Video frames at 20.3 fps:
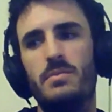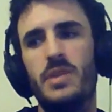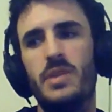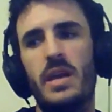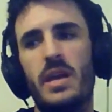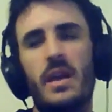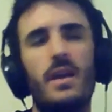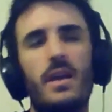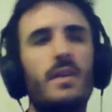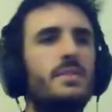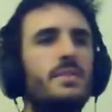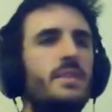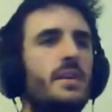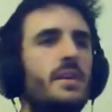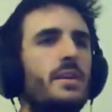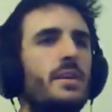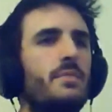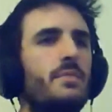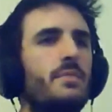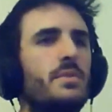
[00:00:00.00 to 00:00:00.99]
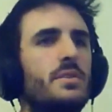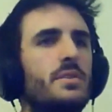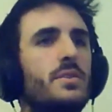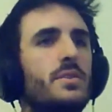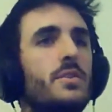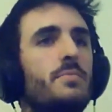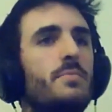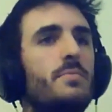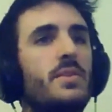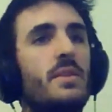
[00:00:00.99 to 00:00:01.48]
your hand and tell you what to
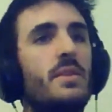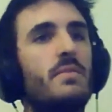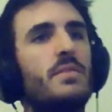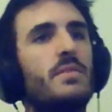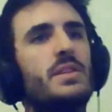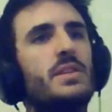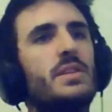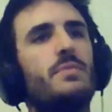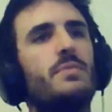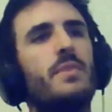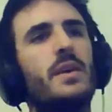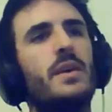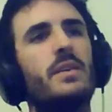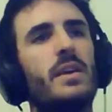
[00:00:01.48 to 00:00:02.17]
do, but there is in a way.